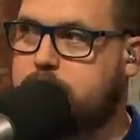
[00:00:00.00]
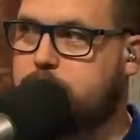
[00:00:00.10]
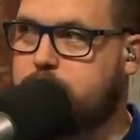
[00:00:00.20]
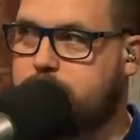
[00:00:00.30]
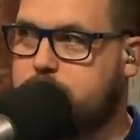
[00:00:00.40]

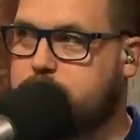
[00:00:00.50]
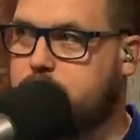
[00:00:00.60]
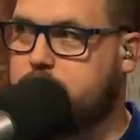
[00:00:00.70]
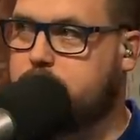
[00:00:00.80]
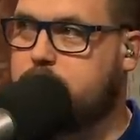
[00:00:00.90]
That's what it feels
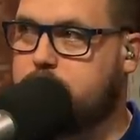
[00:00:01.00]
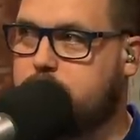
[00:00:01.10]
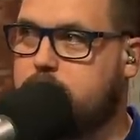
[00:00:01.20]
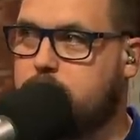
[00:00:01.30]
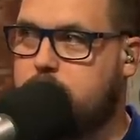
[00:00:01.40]
like. They're
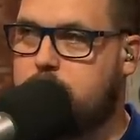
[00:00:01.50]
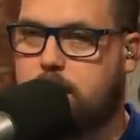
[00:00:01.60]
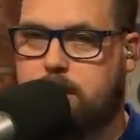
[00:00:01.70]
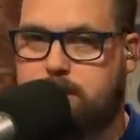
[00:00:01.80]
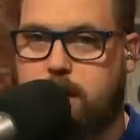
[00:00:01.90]
they're going to run the
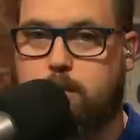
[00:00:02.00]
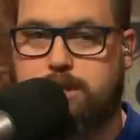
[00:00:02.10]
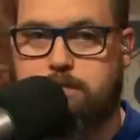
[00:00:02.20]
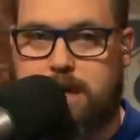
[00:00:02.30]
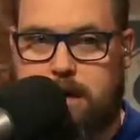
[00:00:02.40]
ball a ton,
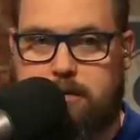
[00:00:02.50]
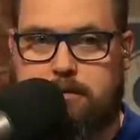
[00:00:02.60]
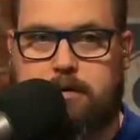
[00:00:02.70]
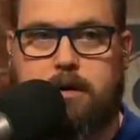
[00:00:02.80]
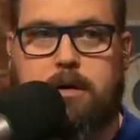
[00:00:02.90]
which
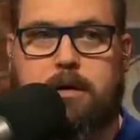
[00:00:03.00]
means